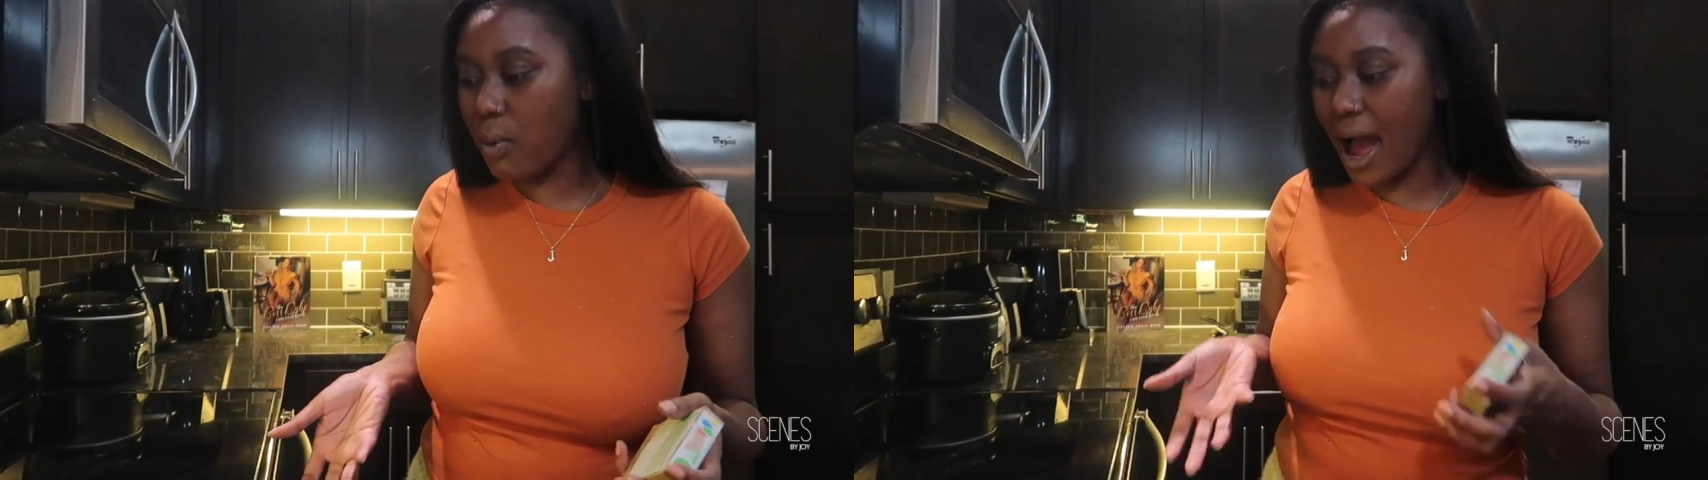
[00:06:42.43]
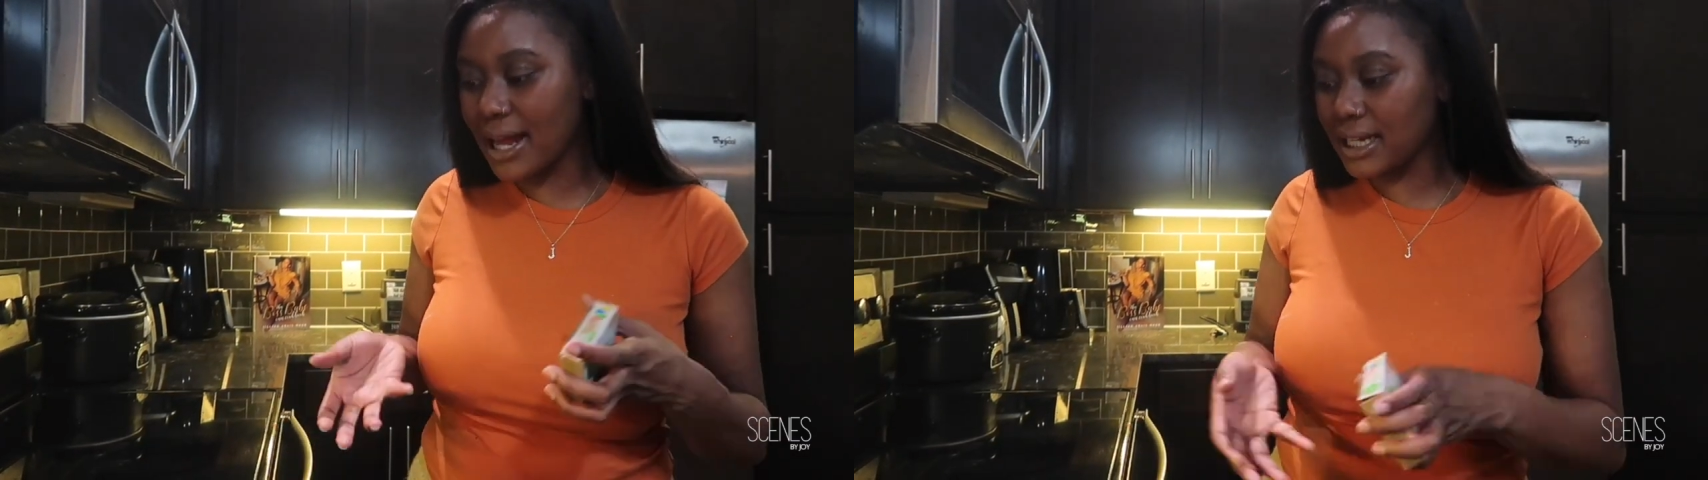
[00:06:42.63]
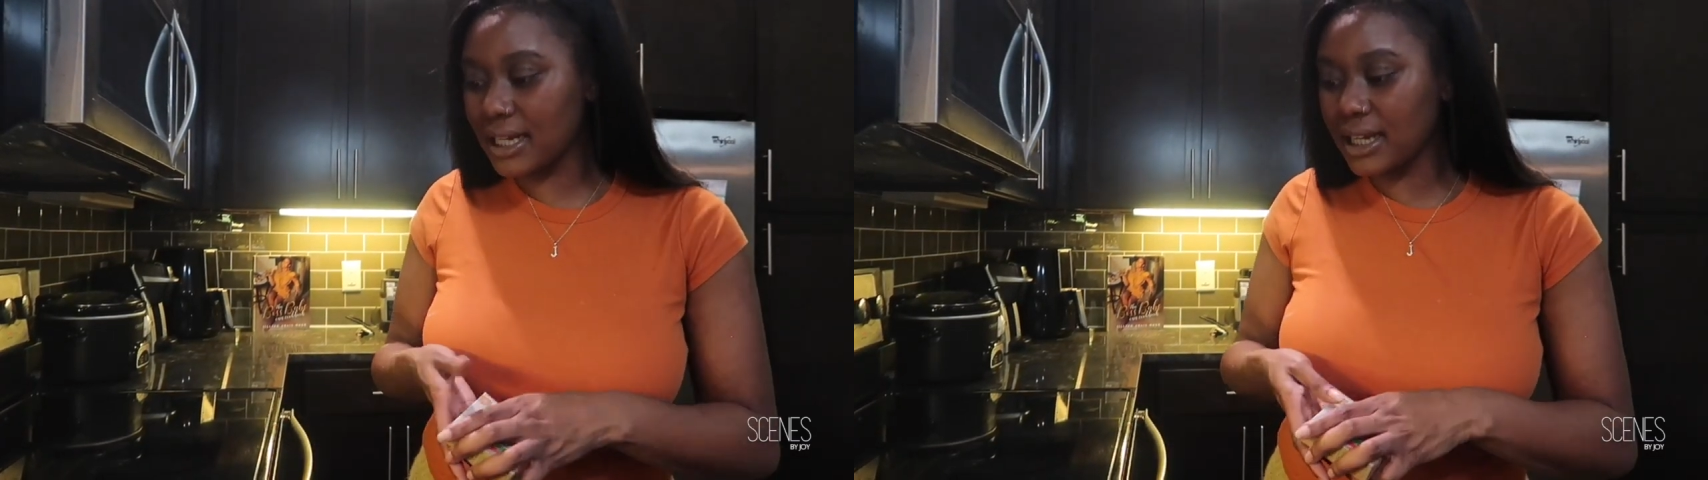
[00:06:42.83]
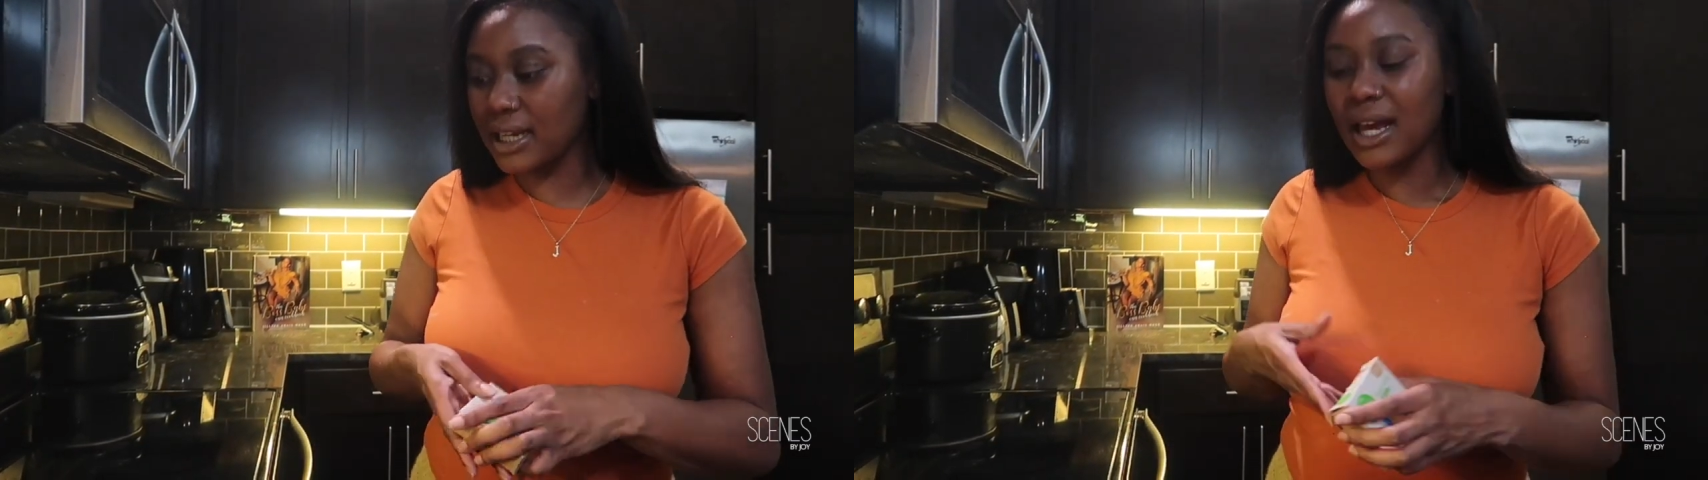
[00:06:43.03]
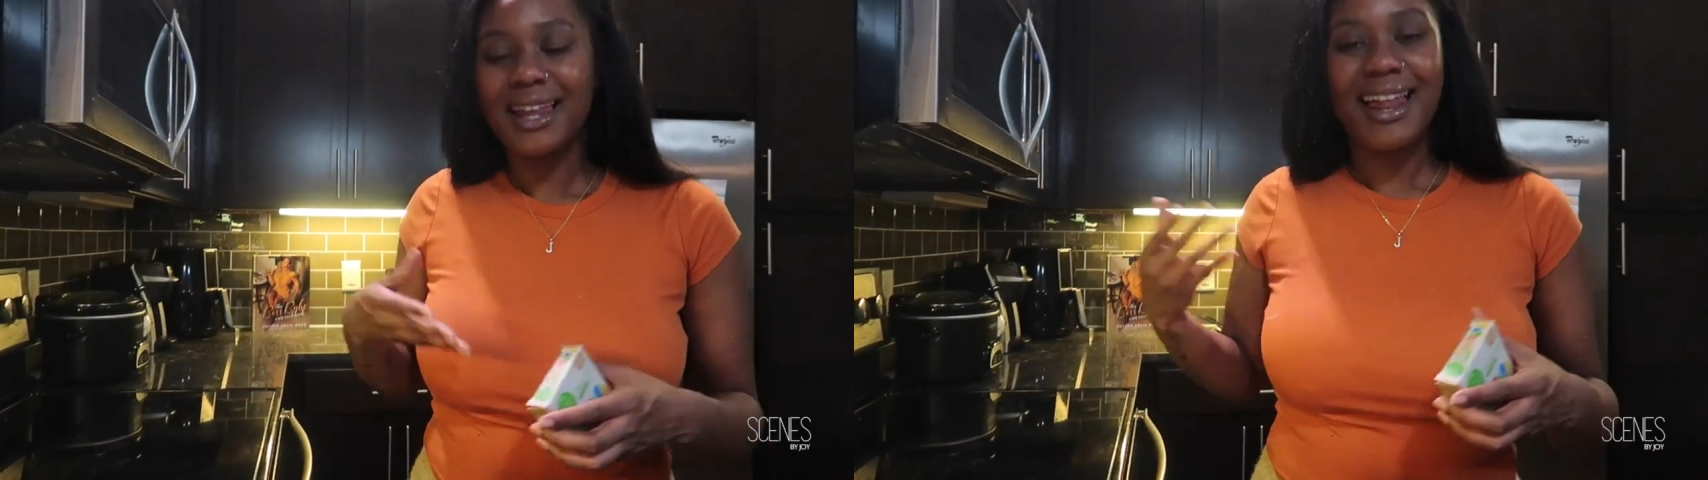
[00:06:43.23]
Why did
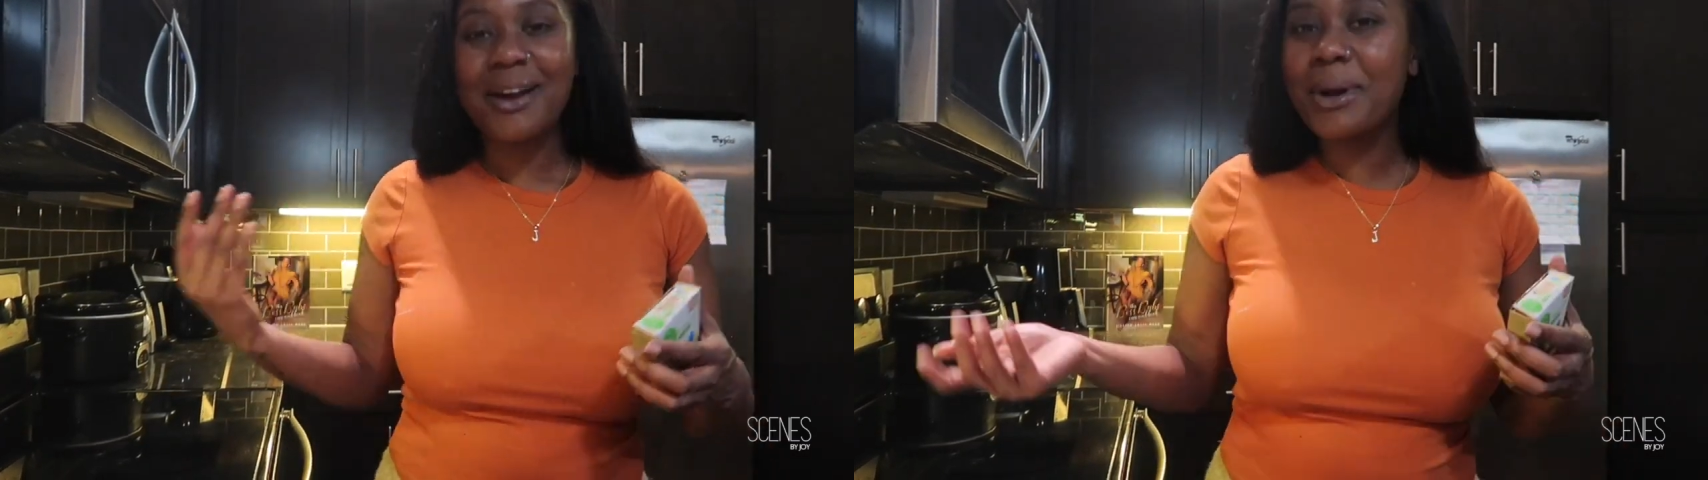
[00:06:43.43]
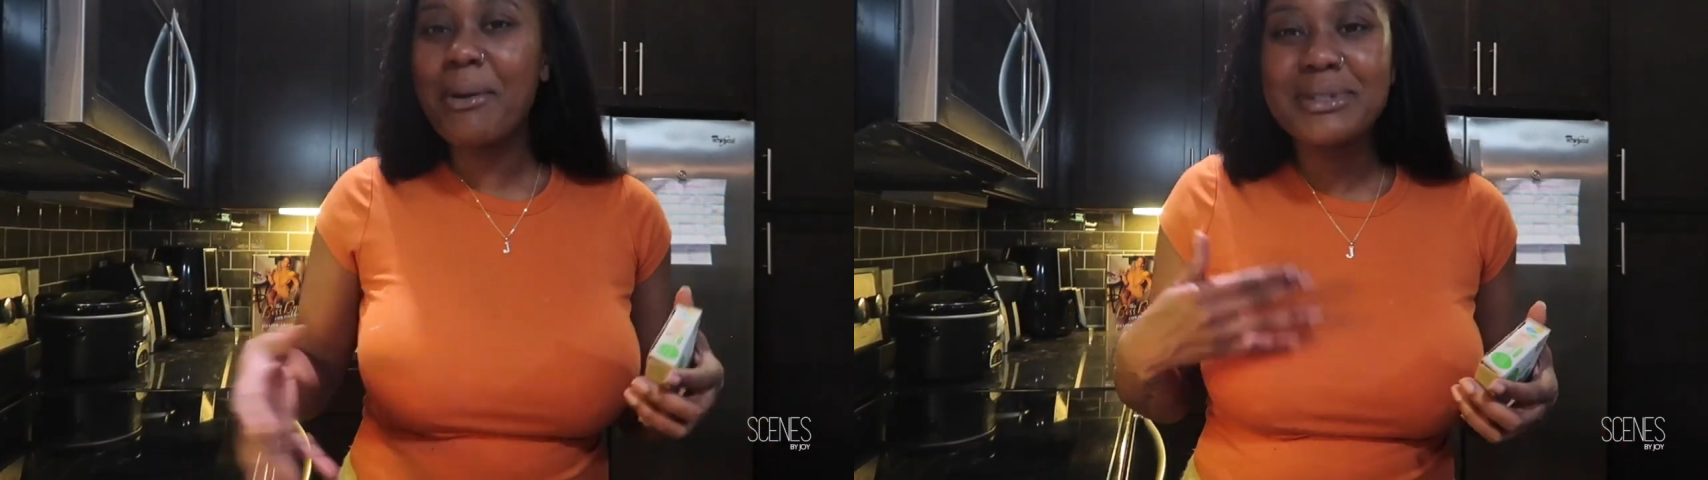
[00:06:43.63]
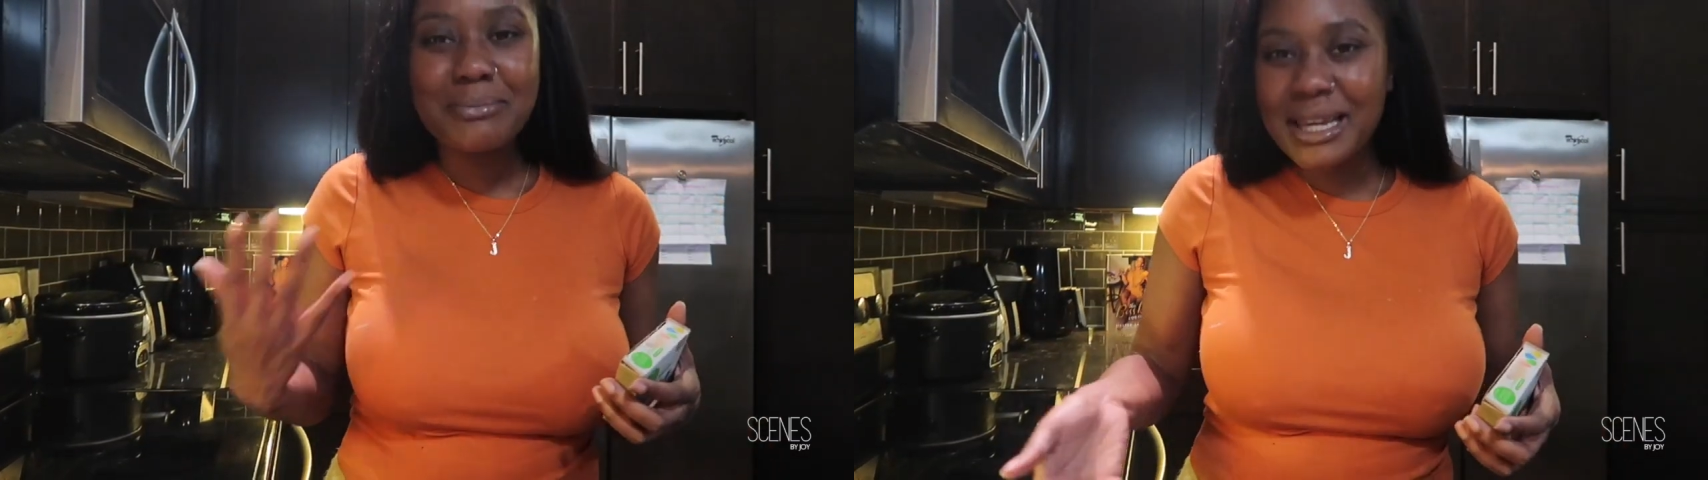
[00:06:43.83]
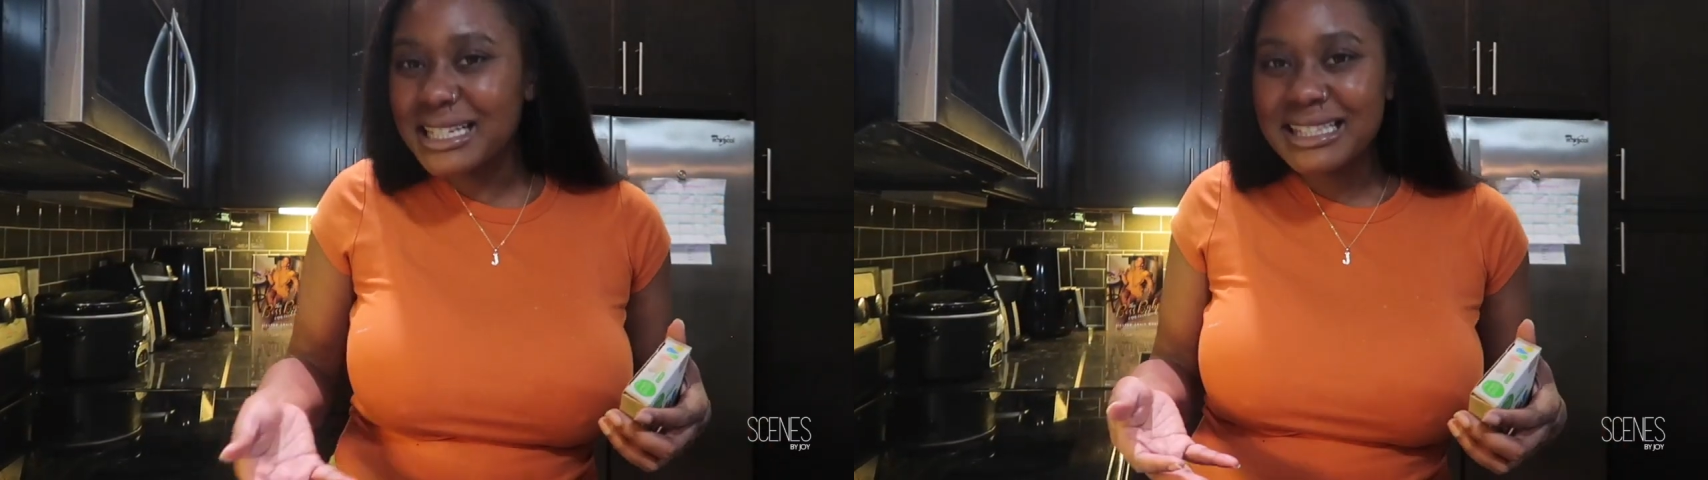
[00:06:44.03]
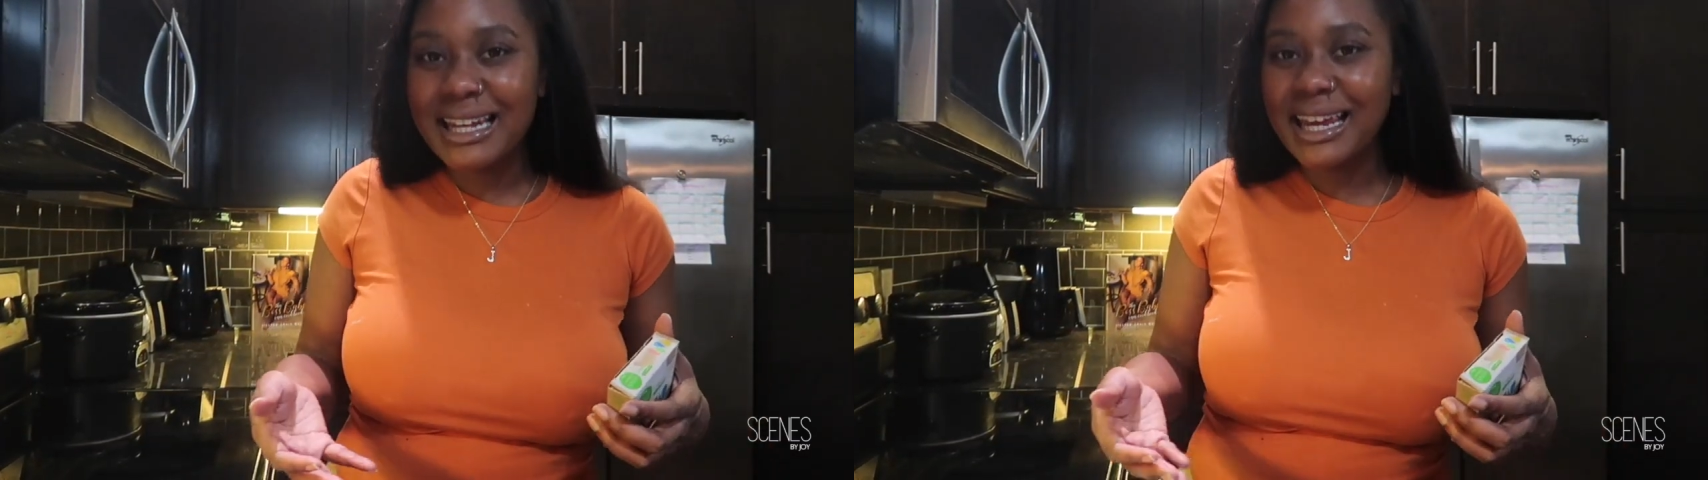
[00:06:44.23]
it, like, when I was
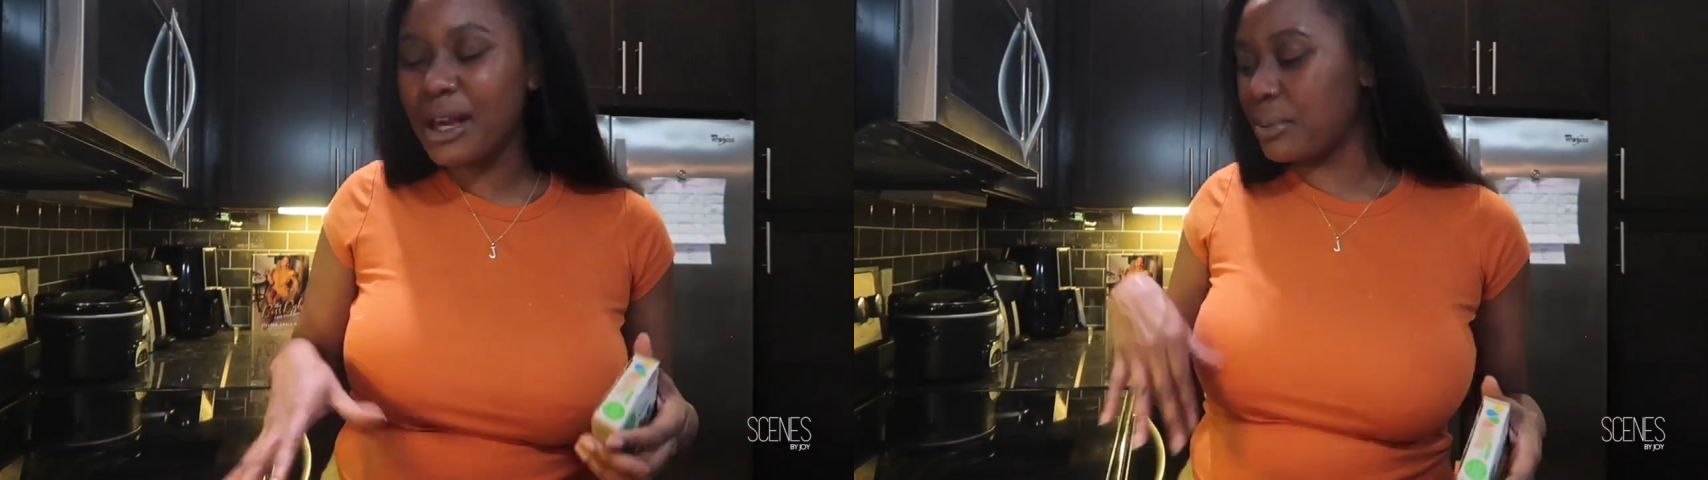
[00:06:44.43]
mixing it,